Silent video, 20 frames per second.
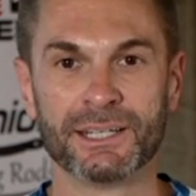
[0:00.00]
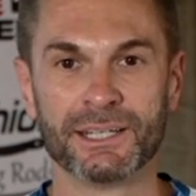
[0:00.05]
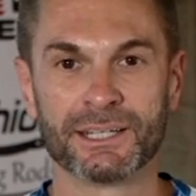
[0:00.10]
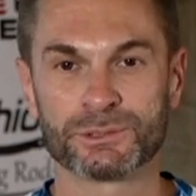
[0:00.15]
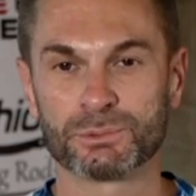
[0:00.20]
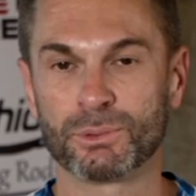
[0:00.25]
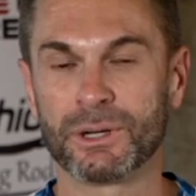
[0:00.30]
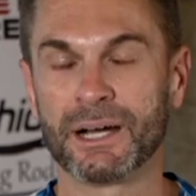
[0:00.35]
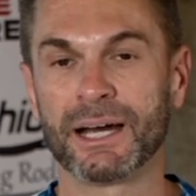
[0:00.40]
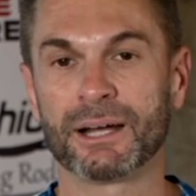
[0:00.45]

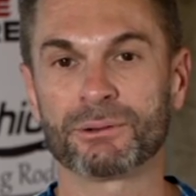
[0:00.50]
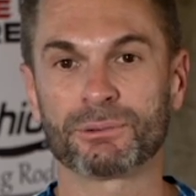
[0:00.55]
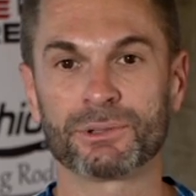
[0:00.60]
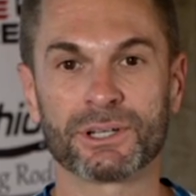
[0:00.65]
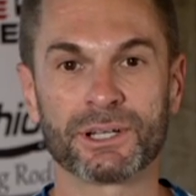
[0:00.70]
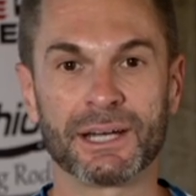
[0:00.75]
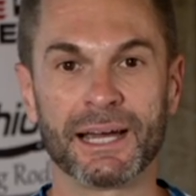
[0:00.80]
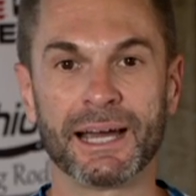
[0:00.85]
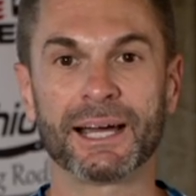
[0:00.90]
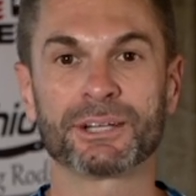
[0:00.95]
That's why I
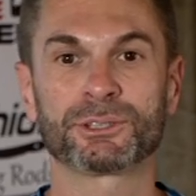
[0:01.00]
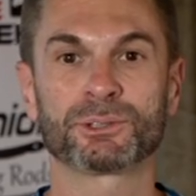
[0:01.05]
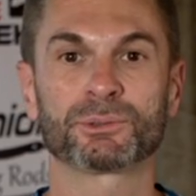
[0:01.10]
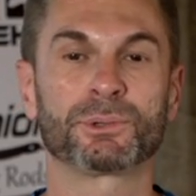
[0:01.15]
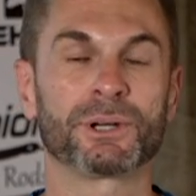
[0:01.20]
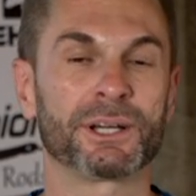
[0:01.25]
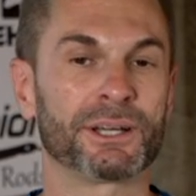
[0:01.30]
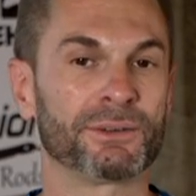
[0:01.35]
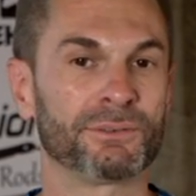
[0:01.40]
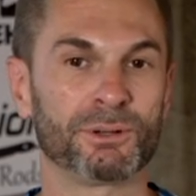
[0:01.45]
run a
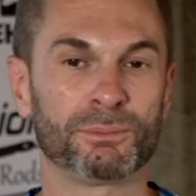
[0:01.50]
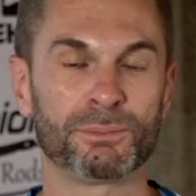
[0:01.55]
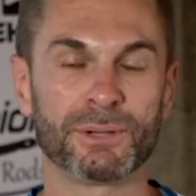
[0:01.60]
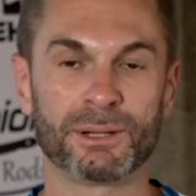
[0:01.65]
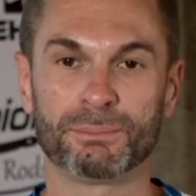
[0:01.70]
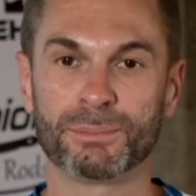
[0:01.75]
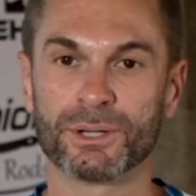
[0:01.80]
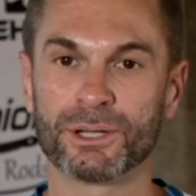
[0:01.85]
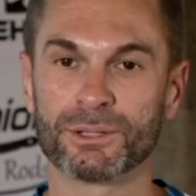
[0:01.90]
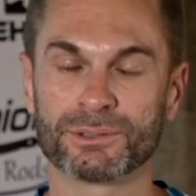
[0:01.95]
hydrowave on my
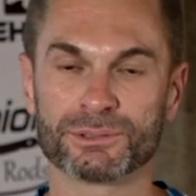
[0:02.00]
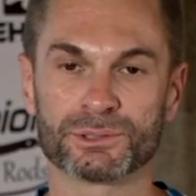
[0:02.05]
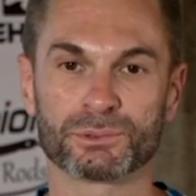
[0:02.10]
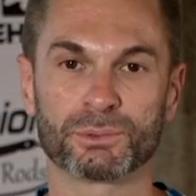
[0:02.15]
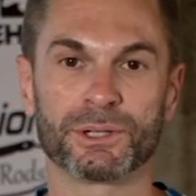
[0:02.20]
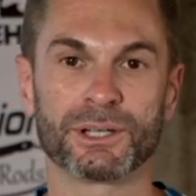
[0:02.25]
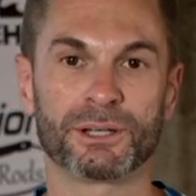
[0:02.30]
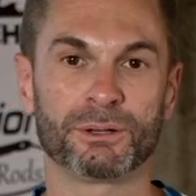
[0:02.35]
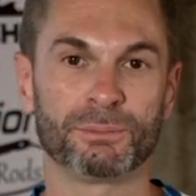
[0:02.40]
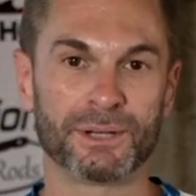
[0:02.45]
boat as
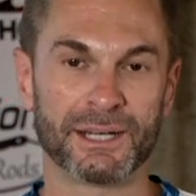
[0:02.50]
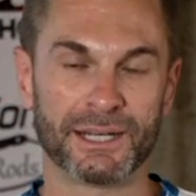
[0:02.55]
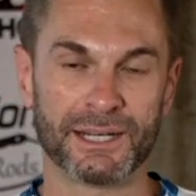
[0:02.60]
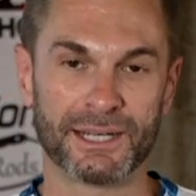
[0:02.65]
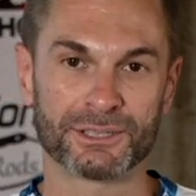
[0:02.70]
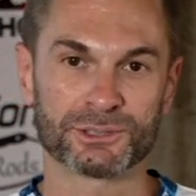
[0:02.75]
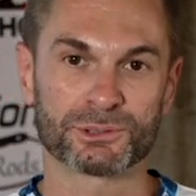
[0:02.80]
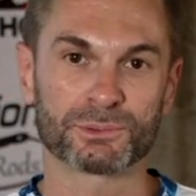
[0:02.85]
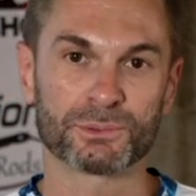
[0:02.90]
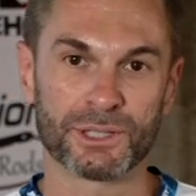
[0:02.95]
well. My
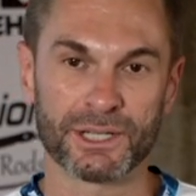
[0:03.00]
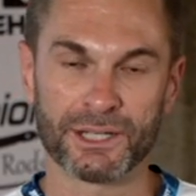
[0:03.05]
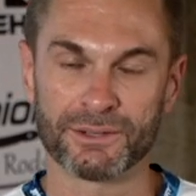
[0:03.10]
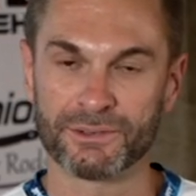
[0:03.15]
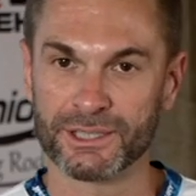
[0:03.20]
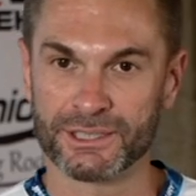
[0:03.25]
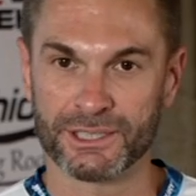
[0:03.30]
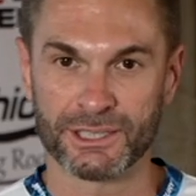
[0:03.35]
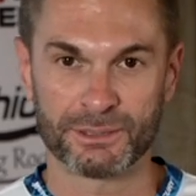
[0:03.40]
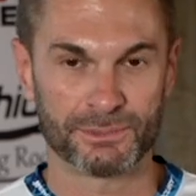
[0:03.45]
hydrowave,
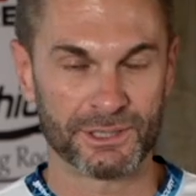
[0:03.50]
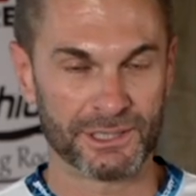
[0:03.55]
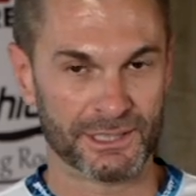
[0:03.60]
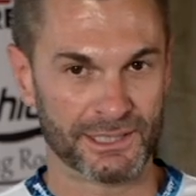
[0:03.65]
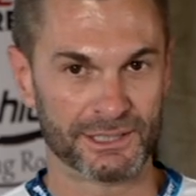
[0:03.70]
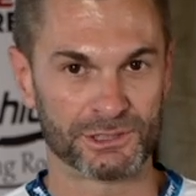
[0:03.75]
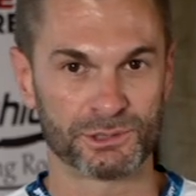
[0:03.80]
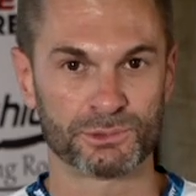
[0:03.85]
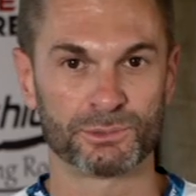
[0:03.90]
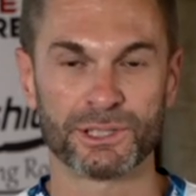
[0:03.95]
I keep that
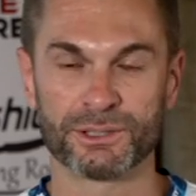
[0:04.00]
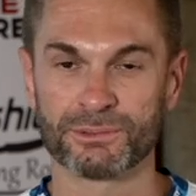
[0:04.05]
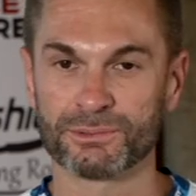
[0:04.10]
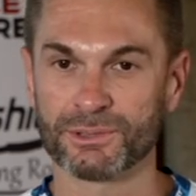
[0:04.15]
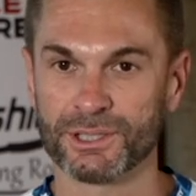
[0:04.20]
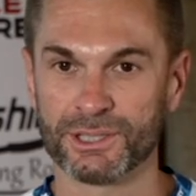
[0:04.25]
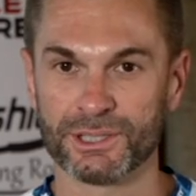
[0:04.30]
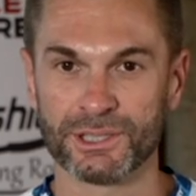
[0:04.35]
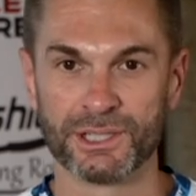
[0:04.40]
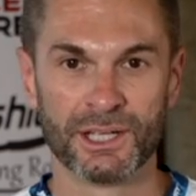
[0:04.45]
hydrowave
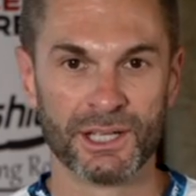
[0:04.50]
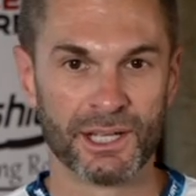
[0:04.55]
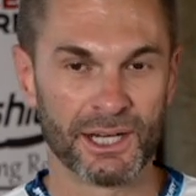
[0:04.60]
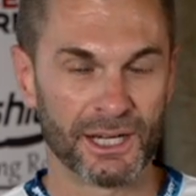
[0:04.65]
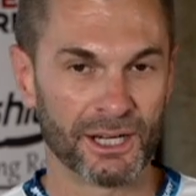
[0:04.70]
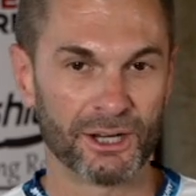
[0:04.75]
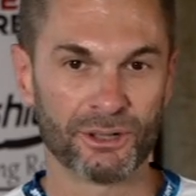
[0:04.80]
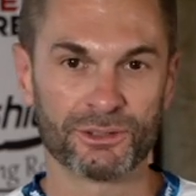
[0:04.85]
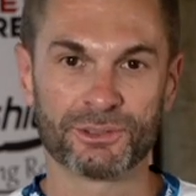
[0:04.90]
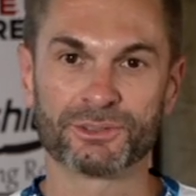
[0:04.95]
running
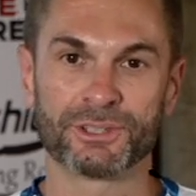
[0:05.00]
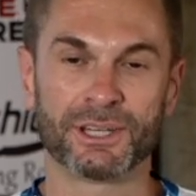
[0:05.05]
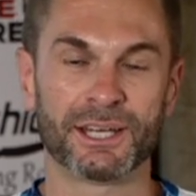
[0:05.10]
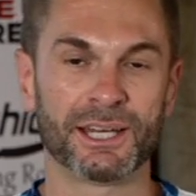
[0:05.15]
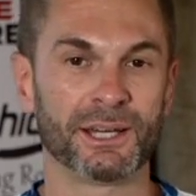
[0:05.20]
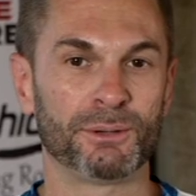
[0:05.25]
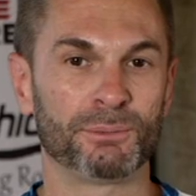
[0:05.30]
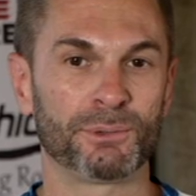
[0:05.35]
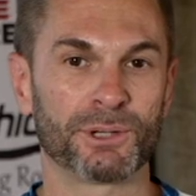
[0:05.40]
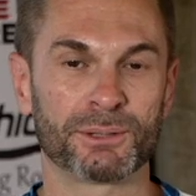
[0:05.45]
all the
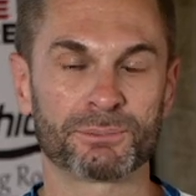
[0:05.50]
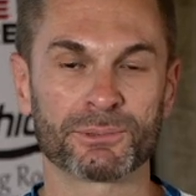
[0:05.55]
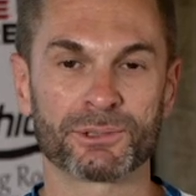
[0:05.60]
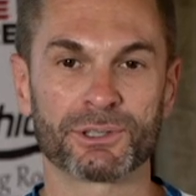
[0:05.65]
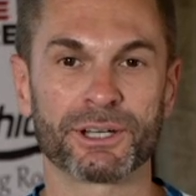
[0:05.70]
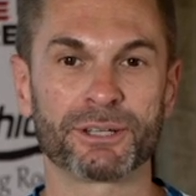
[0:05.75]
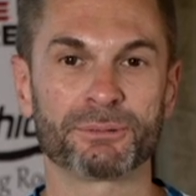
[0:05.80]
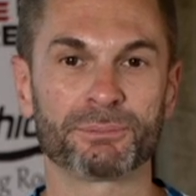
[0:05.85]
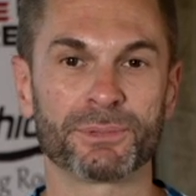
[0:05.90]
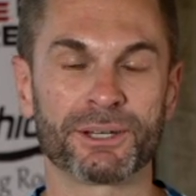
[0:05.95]
time when I'm
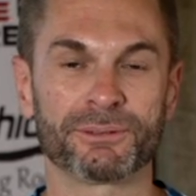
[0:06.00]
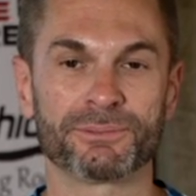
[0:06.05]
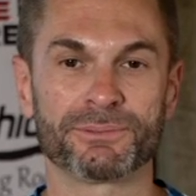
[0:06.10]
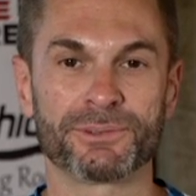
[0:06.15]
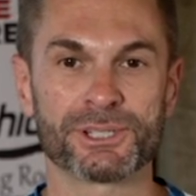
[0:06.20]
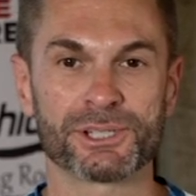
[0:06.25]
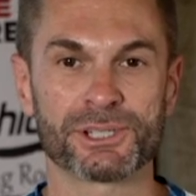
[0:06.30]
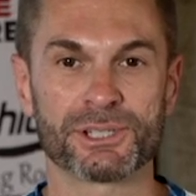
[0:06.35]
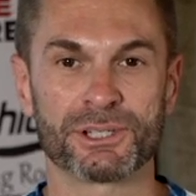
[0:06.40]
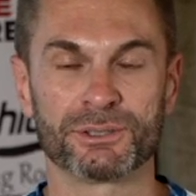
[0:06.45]
crankbait
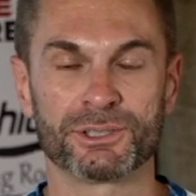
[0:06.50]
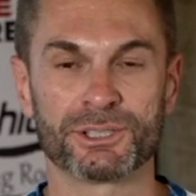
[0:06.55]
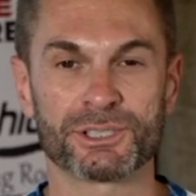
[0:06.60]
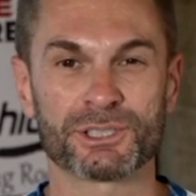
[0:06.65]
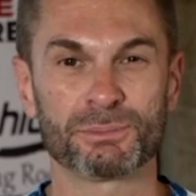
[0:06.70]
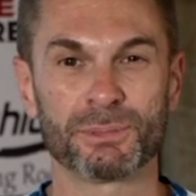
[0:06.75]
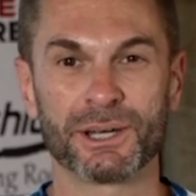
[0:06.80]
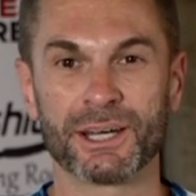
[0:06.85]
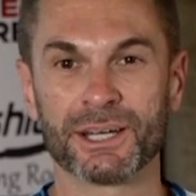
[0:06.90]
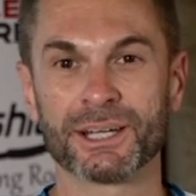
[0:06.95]
fishing, and
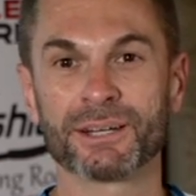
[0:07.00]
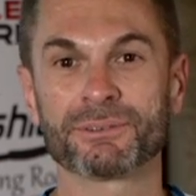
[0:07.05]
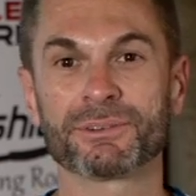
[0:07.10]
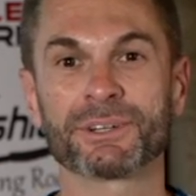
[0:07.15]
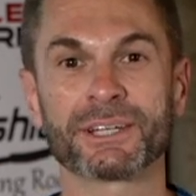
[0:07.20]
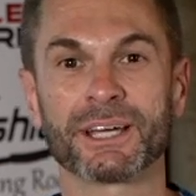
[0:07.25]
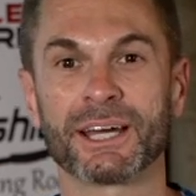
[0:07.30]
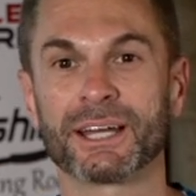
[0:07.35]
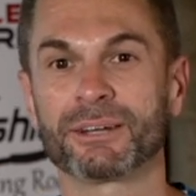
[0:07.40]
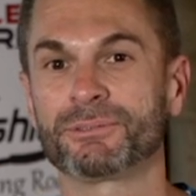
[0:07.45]
just about
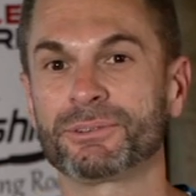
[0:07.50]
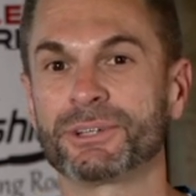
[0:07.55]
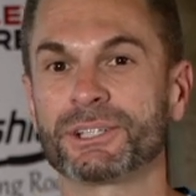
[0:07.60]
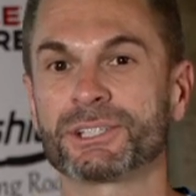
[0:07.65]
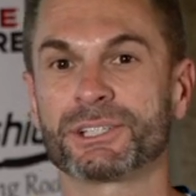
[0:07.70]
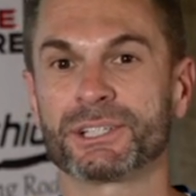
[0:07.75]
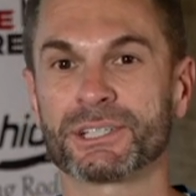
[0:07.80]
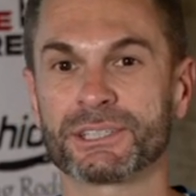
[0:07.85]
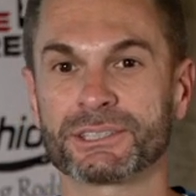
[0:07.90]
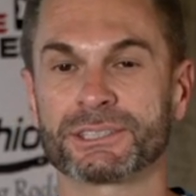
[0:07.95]
every kind of
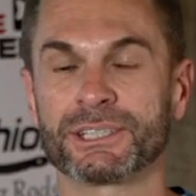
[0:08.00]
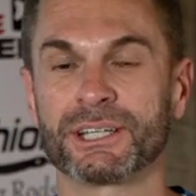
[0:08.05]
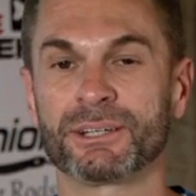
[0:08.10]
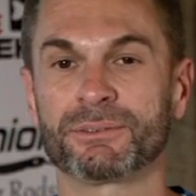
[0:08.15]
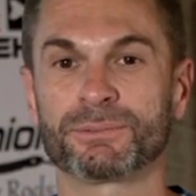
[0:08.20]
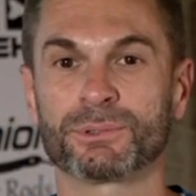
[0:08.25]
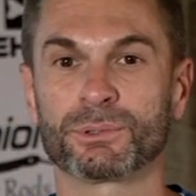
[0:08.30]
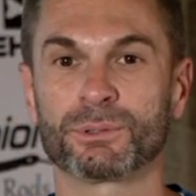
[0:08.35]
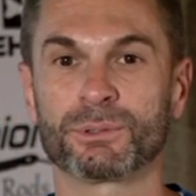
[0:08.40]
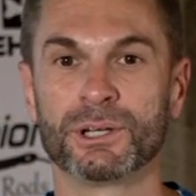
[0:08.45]
fishing
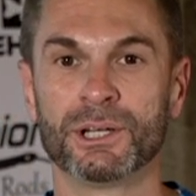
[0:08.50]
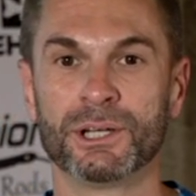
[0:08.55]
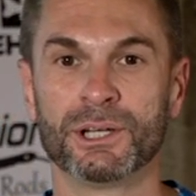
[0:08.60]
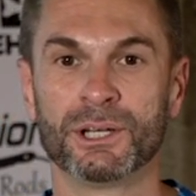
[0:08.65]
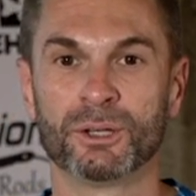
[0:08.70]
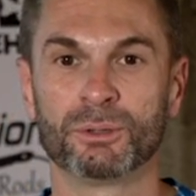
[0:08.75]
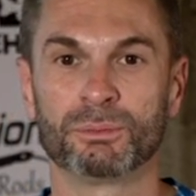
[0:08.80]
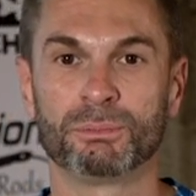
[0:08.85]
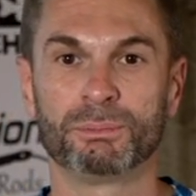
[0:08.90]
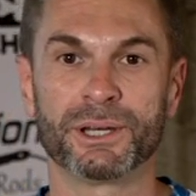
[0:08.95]
except for
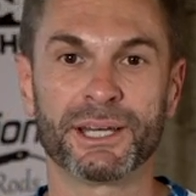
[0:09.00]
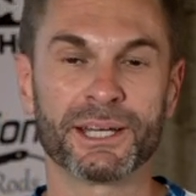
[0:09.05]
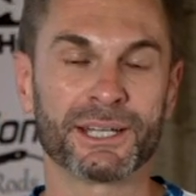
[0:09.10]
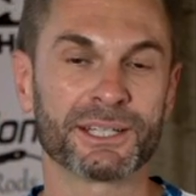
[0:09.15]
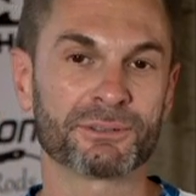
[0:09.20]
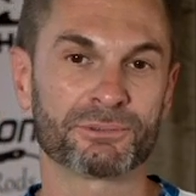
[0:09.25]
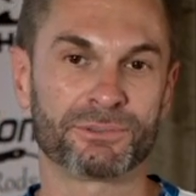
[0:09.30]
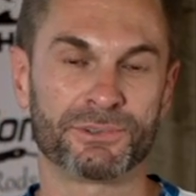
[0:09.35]
bed